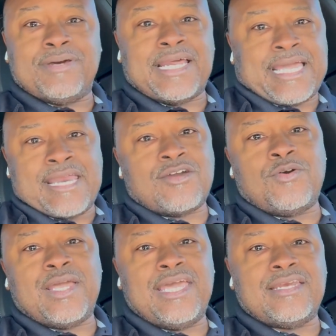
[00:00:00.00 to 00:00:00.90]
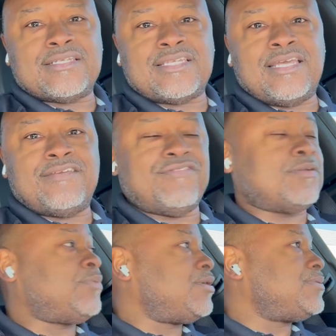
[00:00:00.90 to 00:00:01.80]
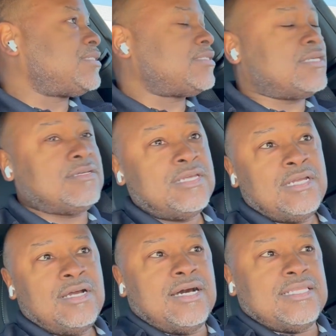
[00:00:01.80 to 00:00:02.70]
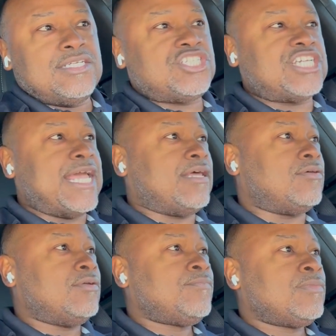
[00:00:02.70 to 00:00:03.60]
but I gotta go ahead and say it for the purposes of, of this channel.